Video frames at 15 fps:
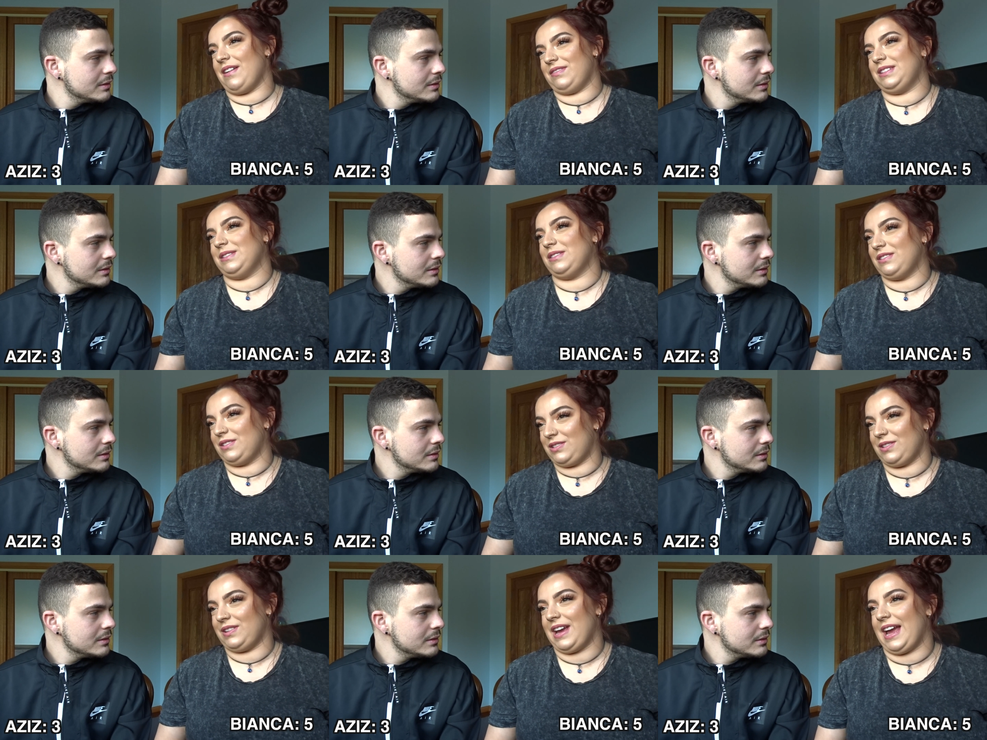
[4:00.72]
Speaker 1: have to
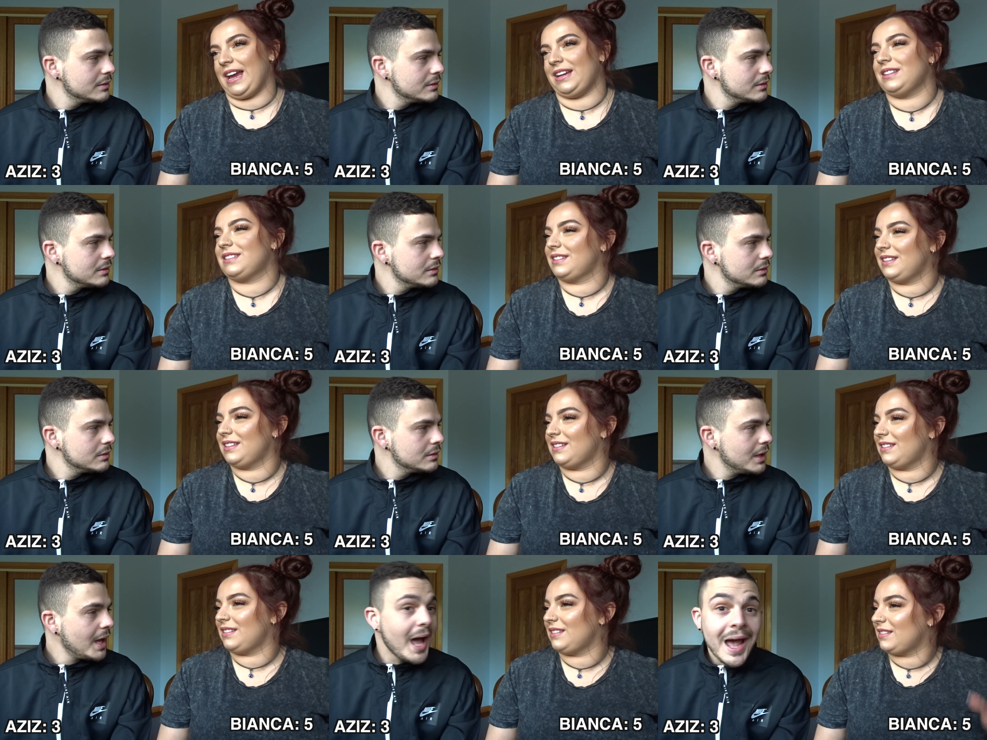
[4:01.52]
do eight.
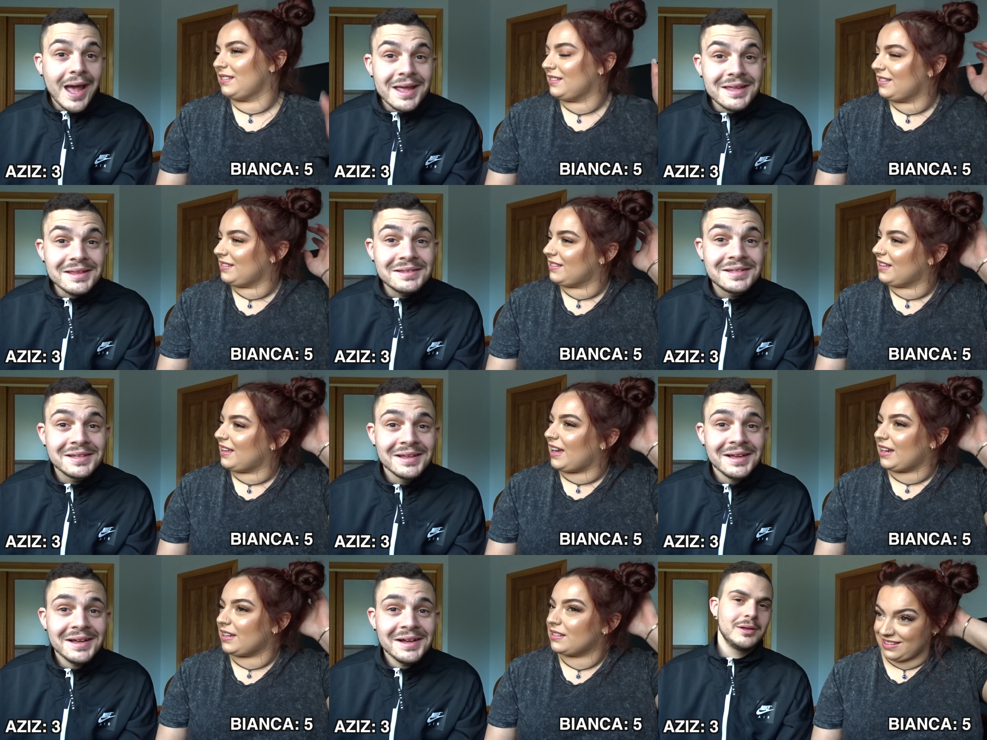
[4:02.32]
Eight? eight.
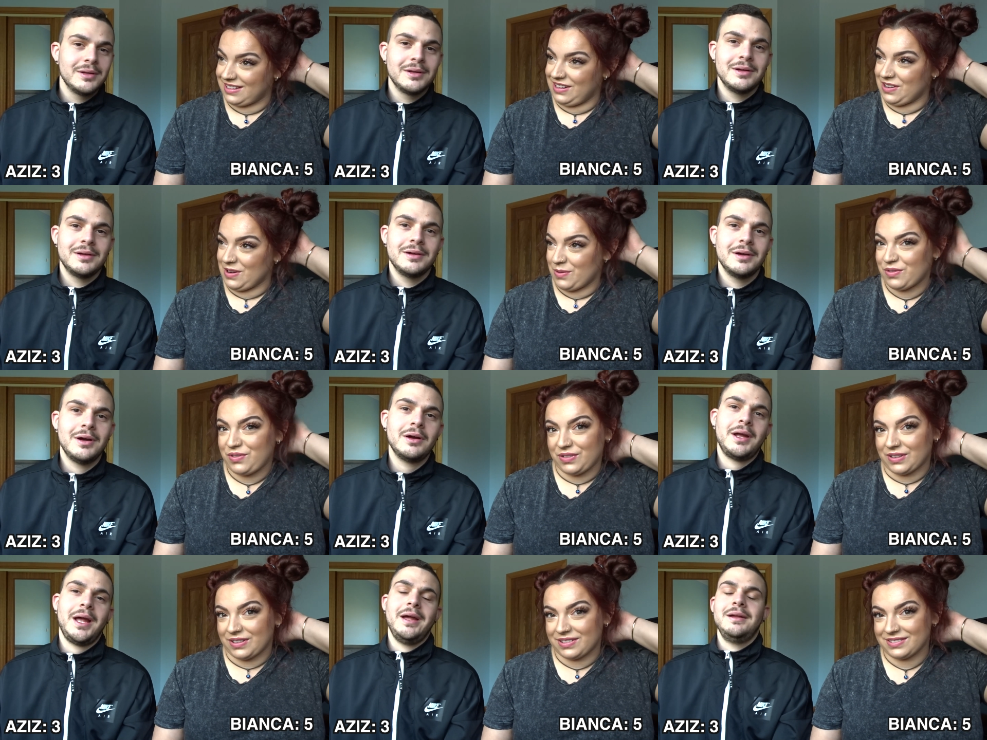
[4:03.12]
You know.
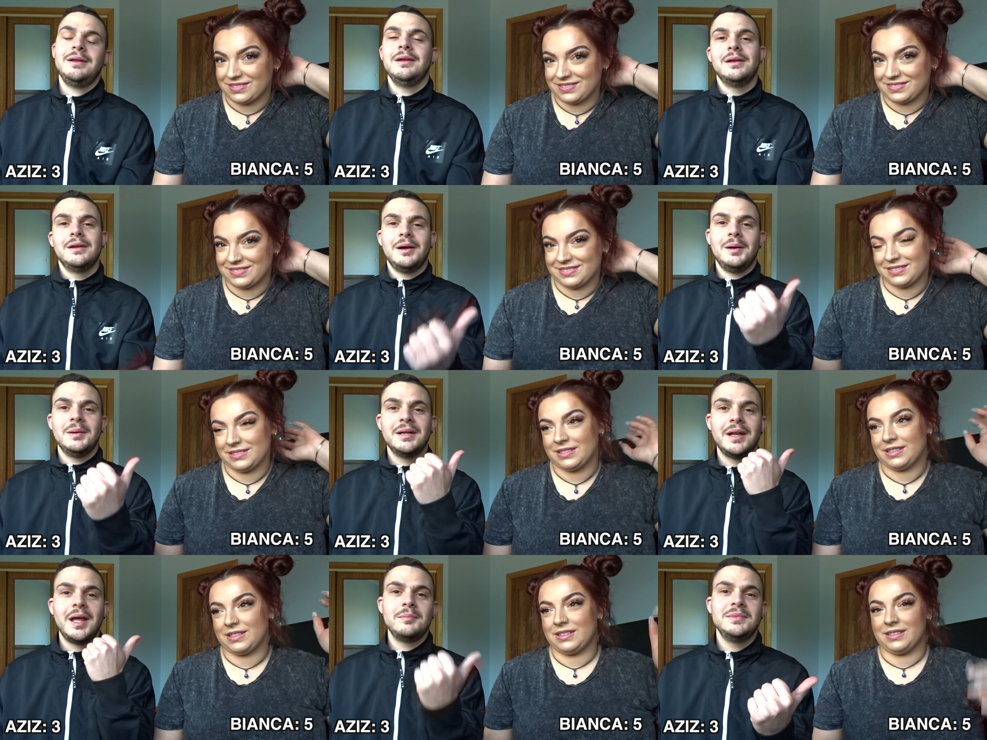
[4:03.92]
Speaker 2: Okay. I
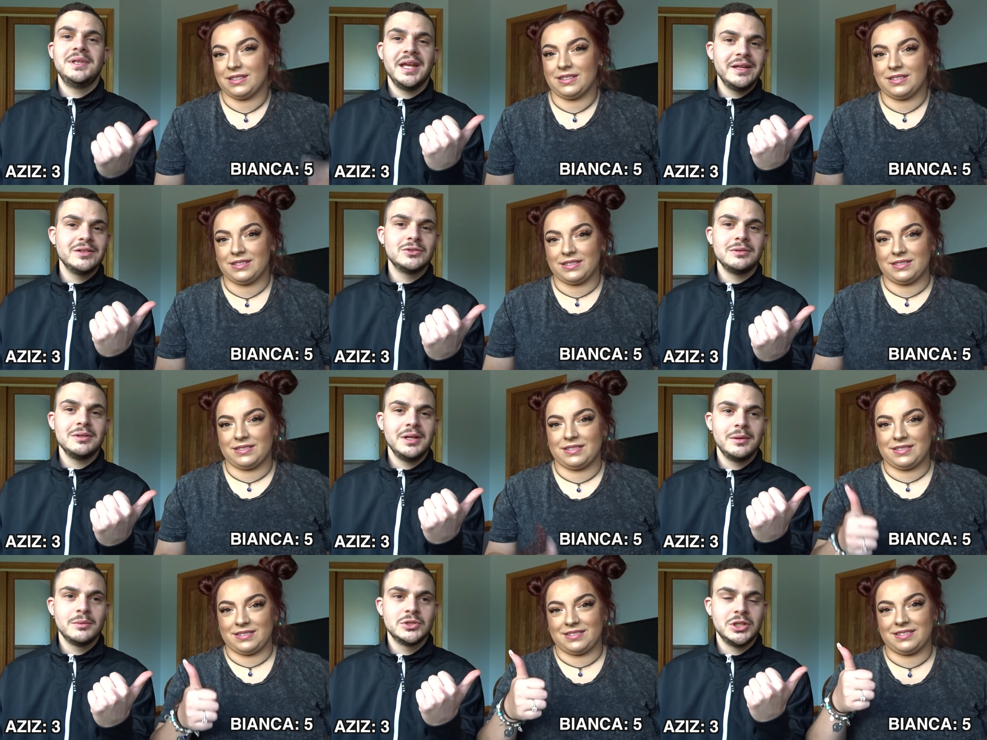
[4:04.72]
named Diesel,
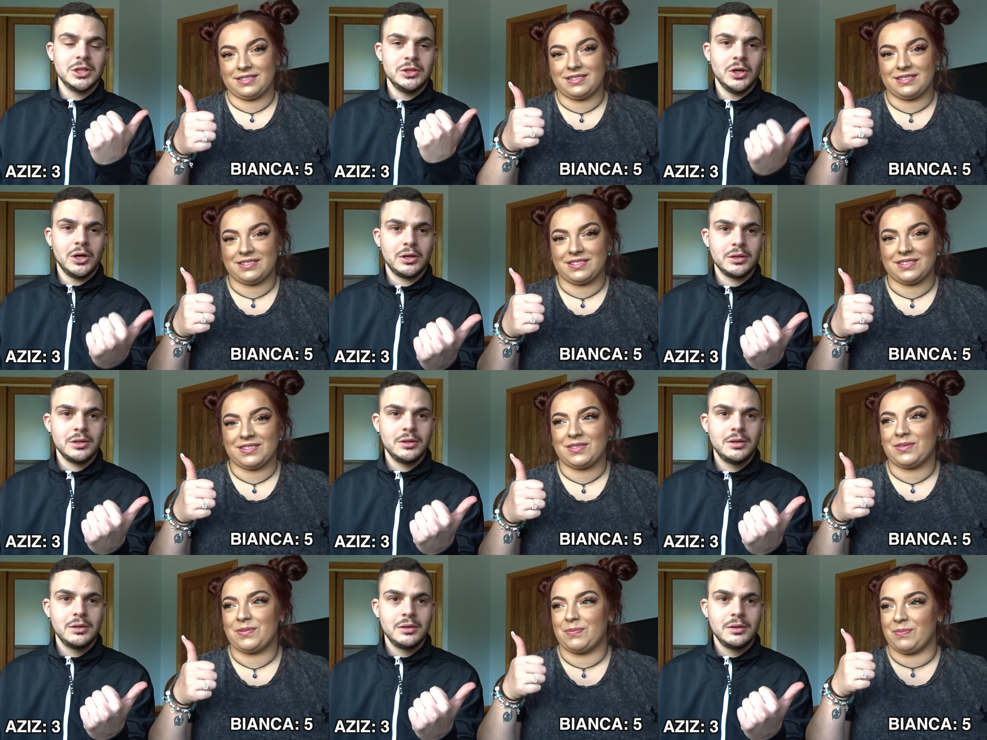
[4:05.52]
he was your dog.
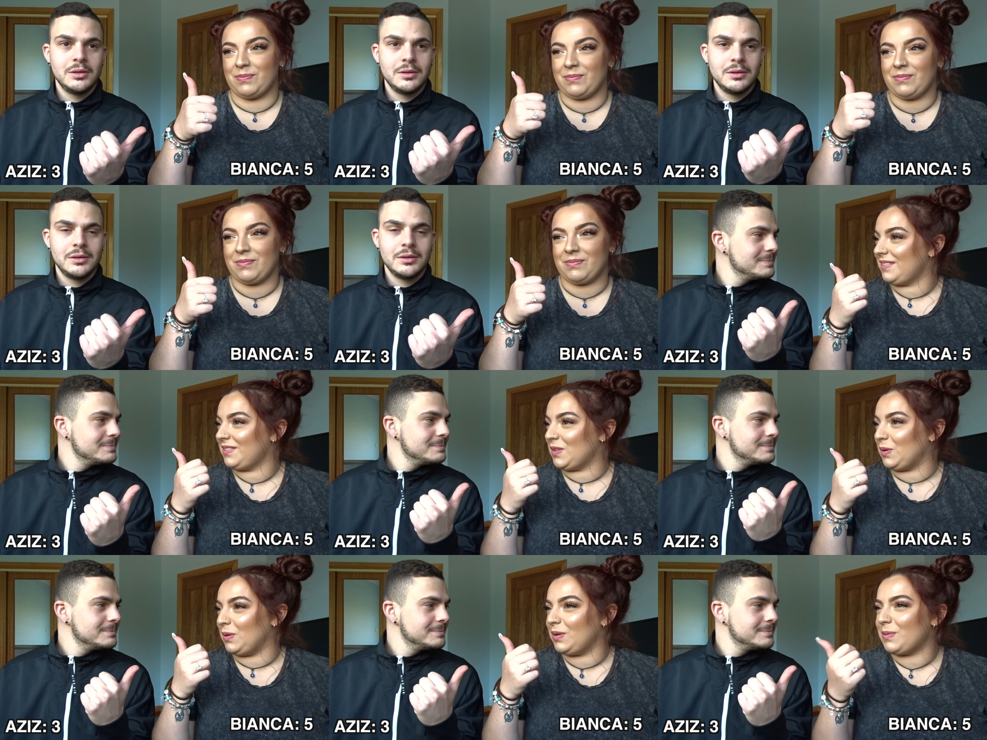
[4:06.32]
Speaker 1: Mm hmm
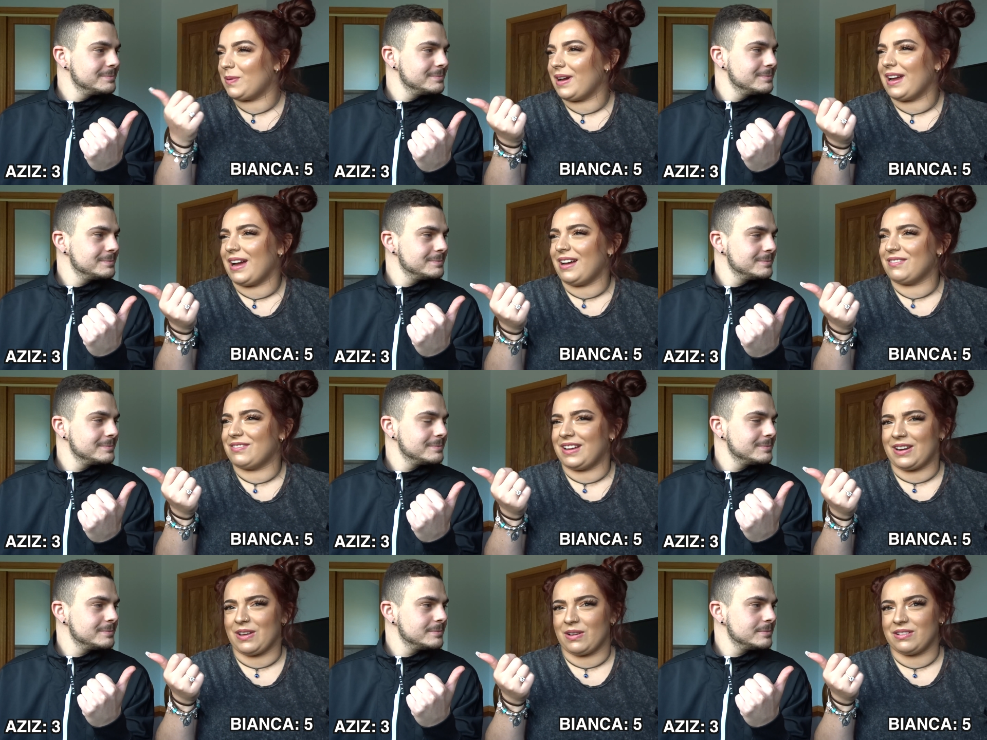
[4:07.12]
Who do I have
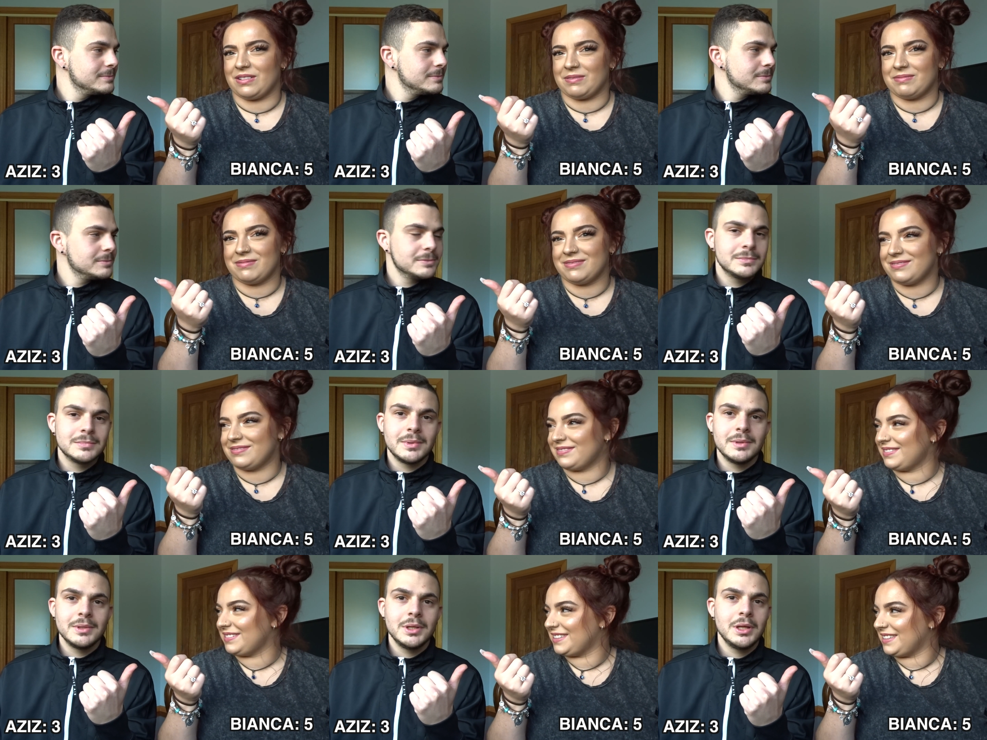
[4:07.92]
at home?
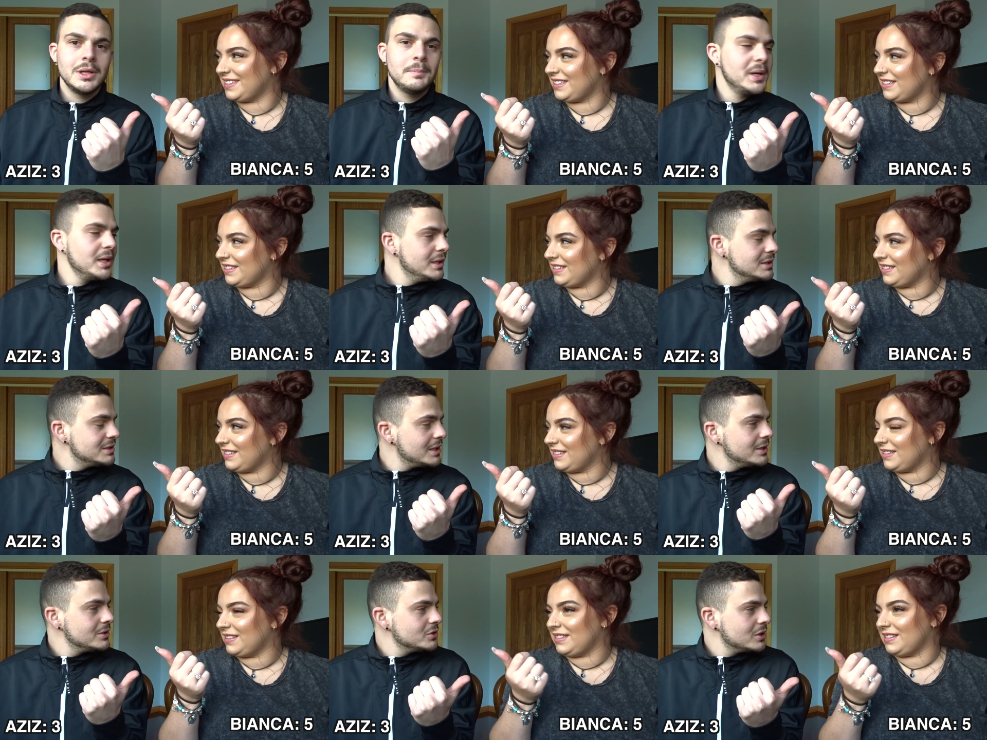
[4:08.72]
Speaker 2: But he said he's